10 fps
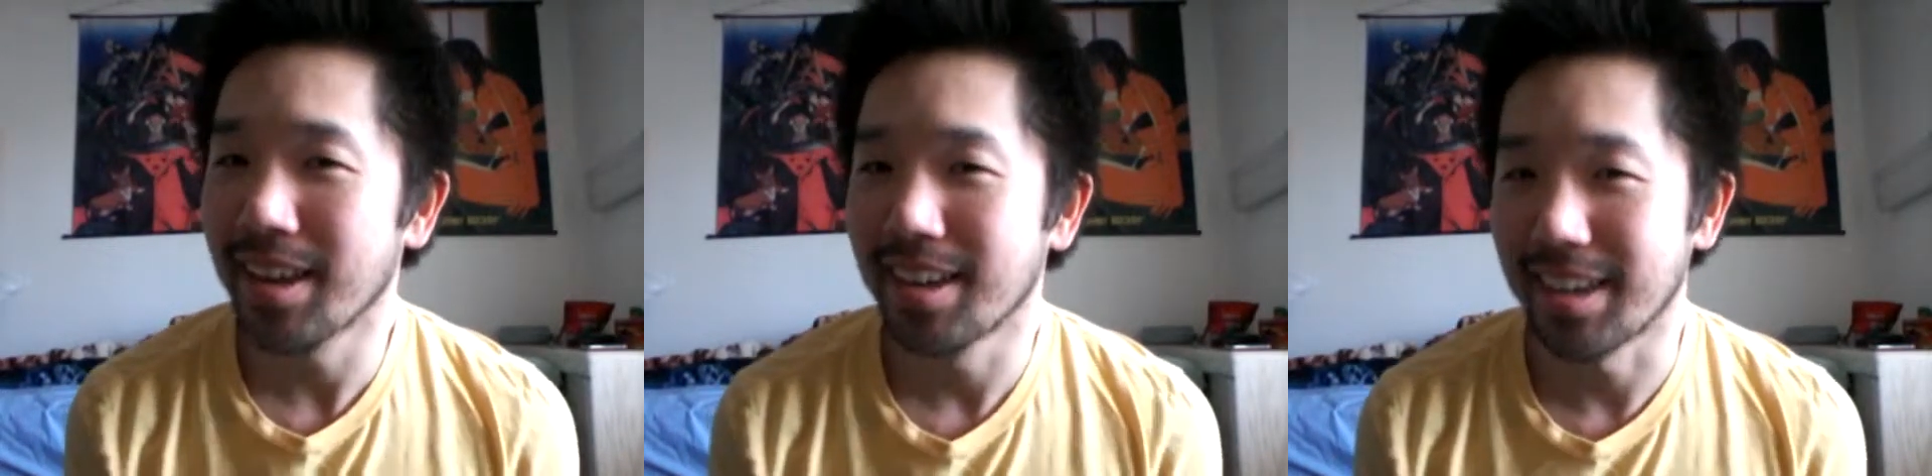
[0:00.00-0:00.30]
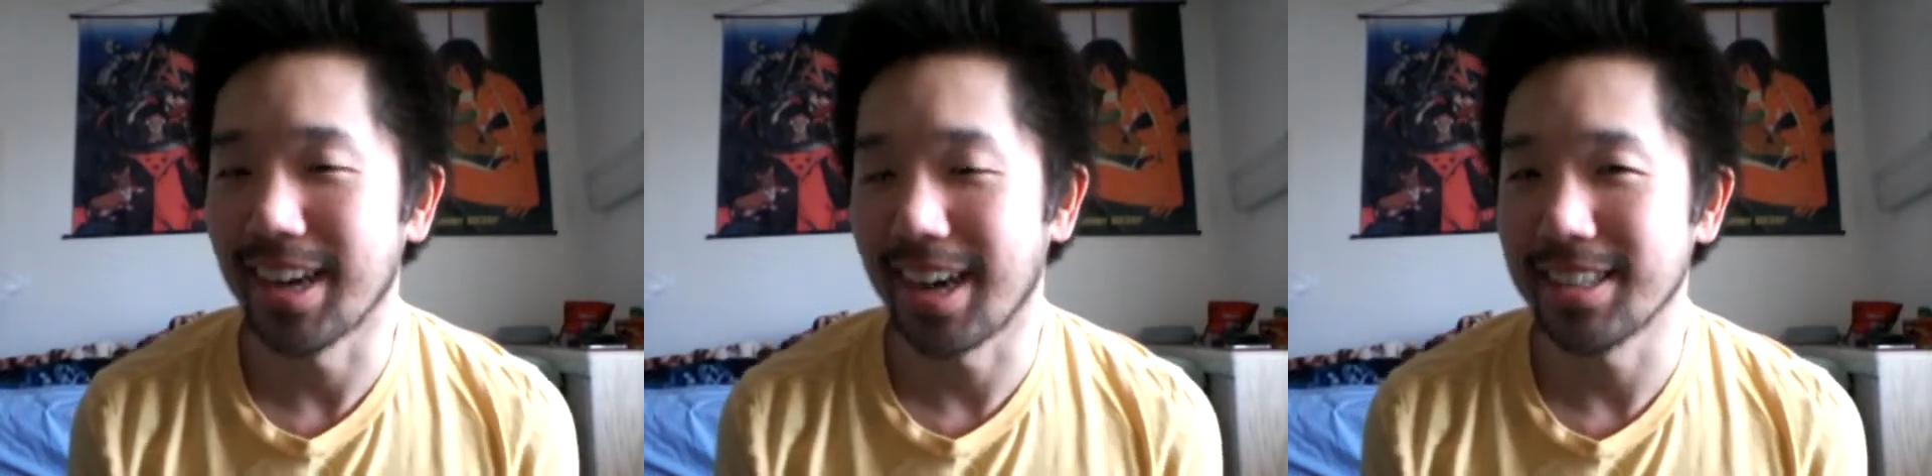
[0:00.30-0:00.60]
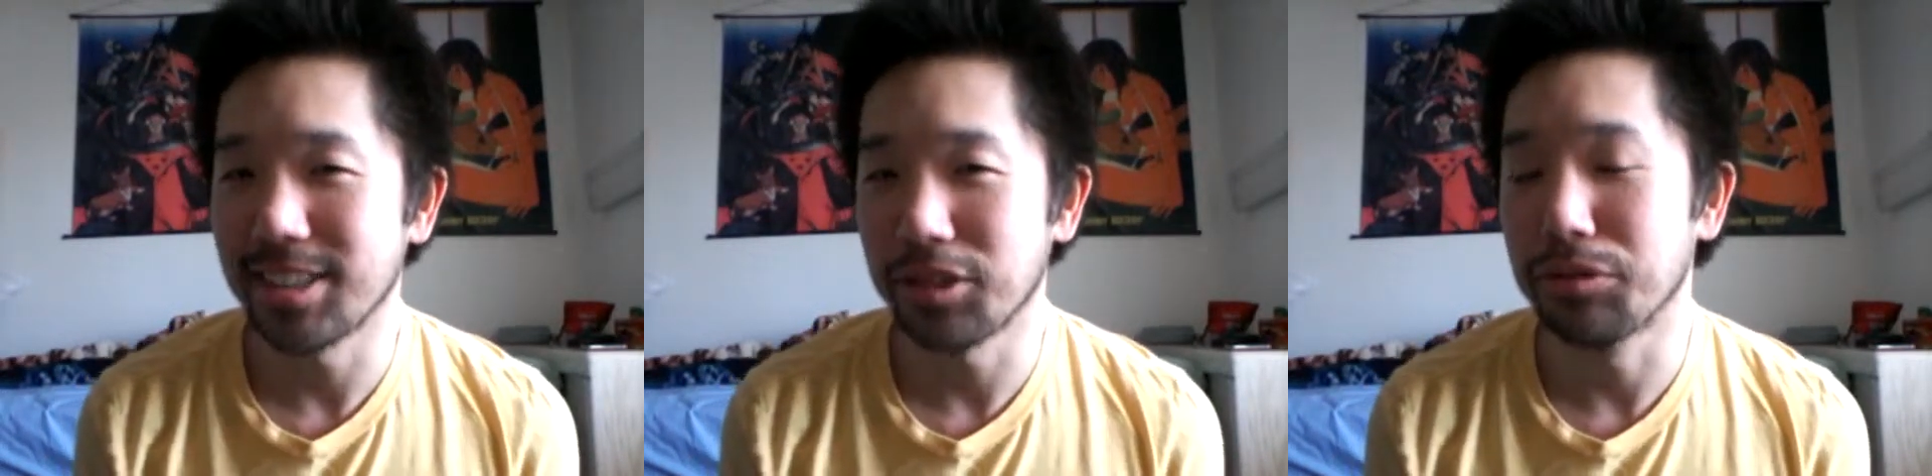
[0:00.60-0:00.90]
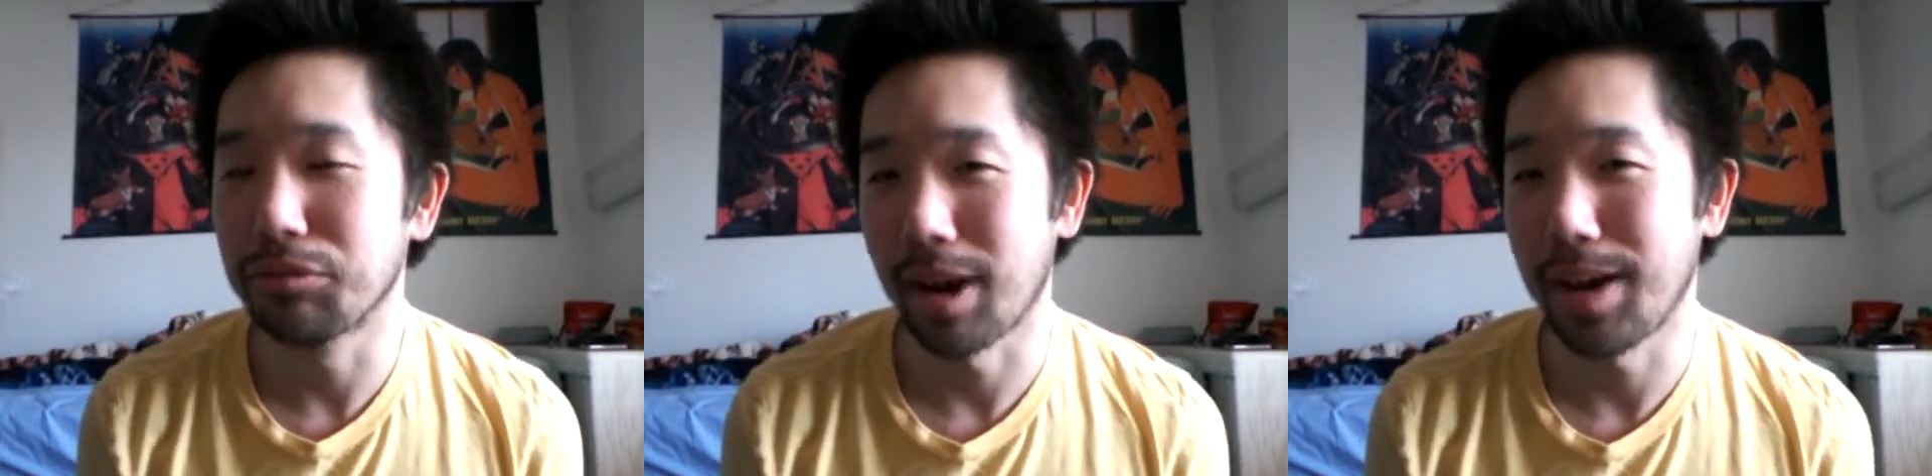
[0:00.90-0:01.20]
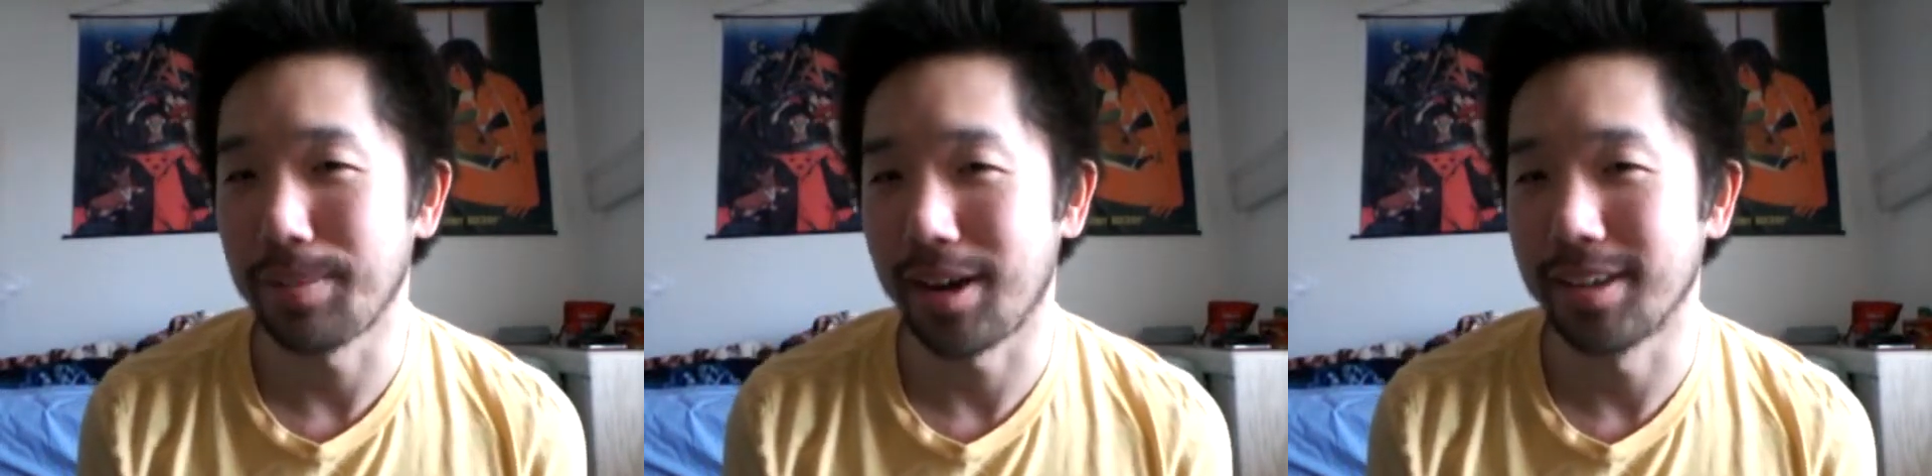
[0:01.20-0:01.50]
And I had to
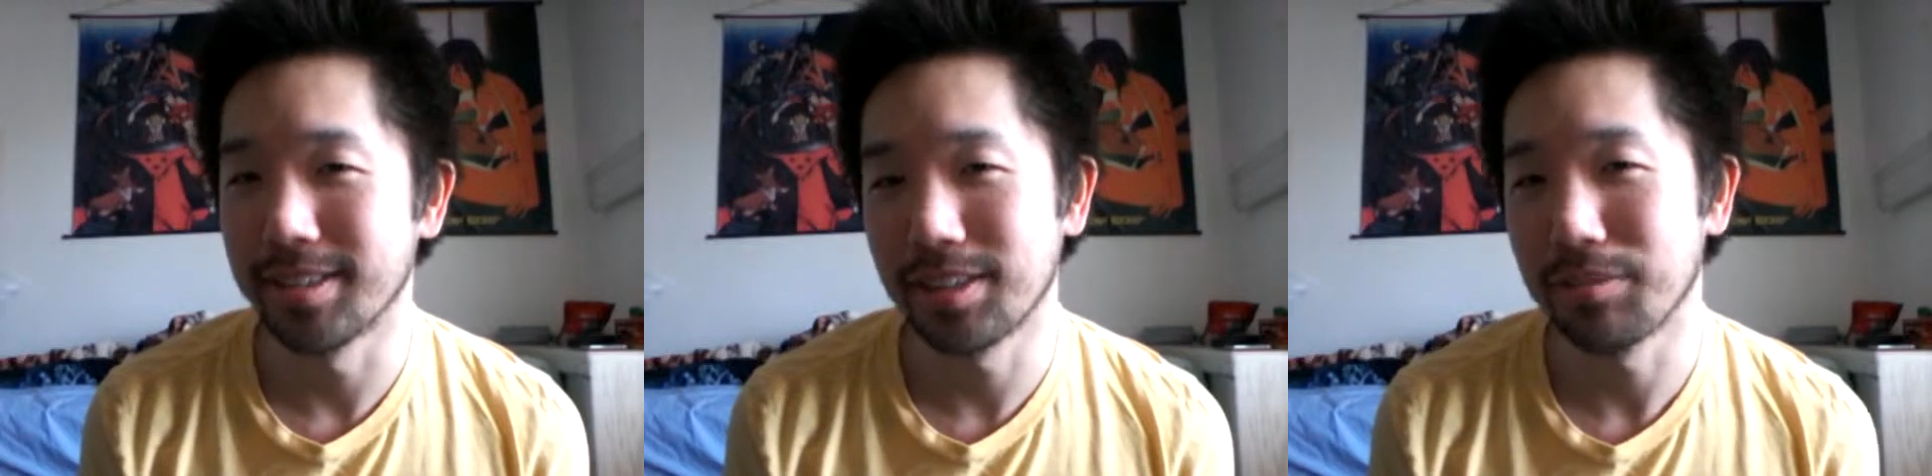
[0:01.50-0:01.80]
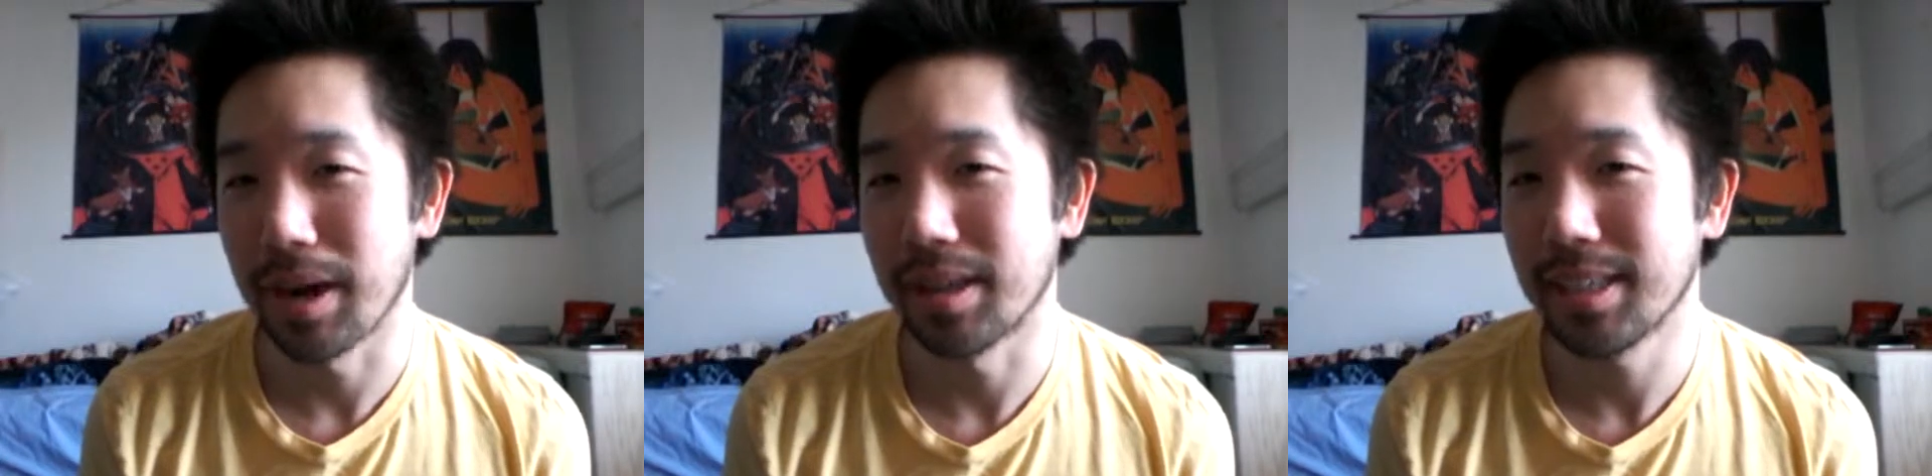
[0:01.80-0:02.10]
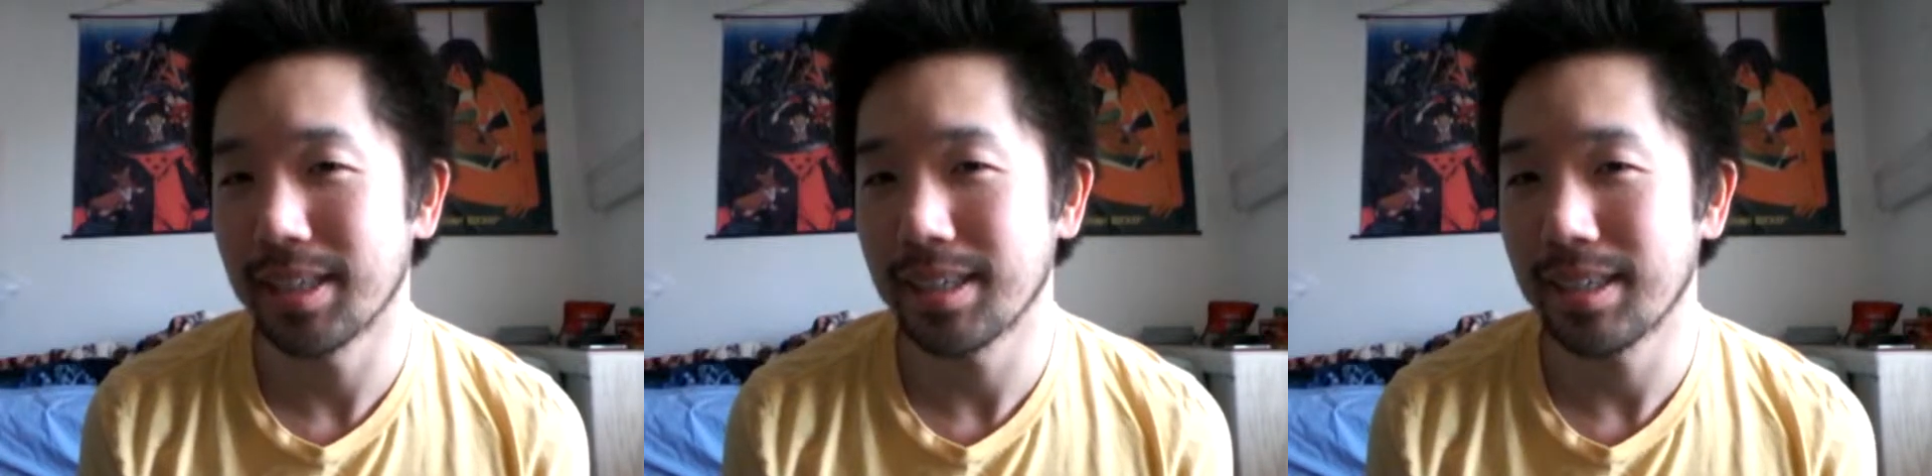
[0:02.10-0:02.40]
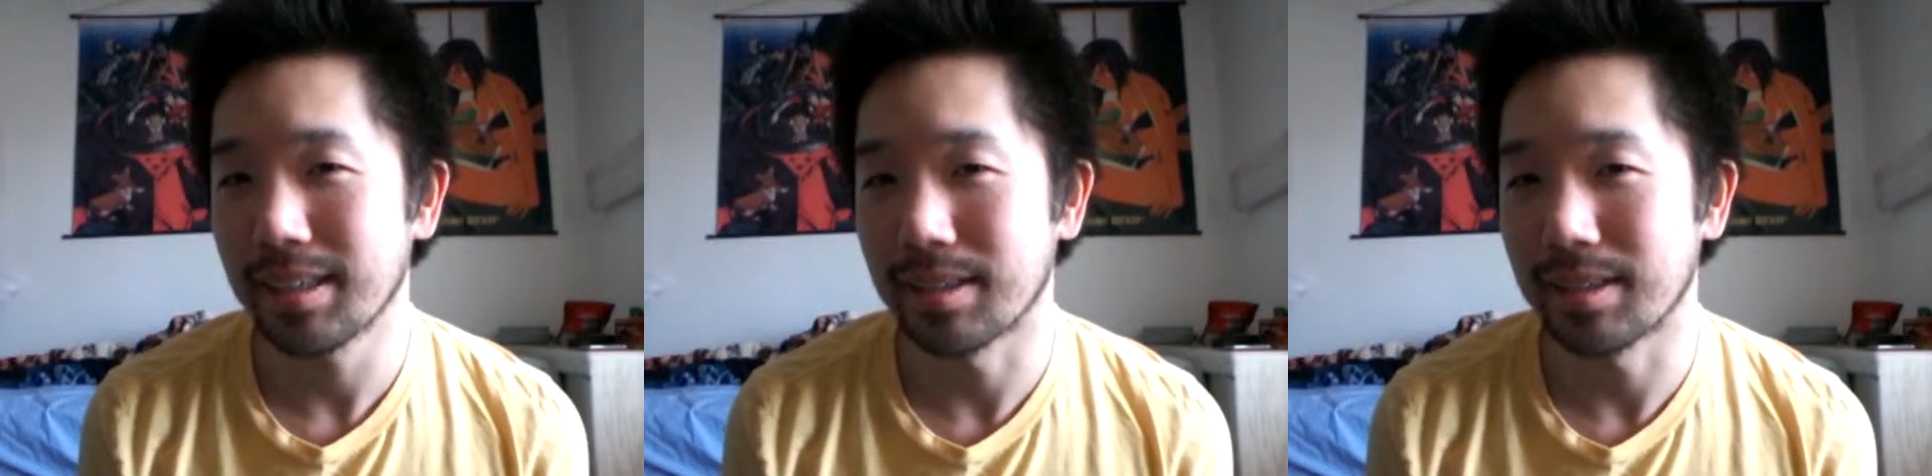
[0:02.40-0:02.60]
grab onto the railing,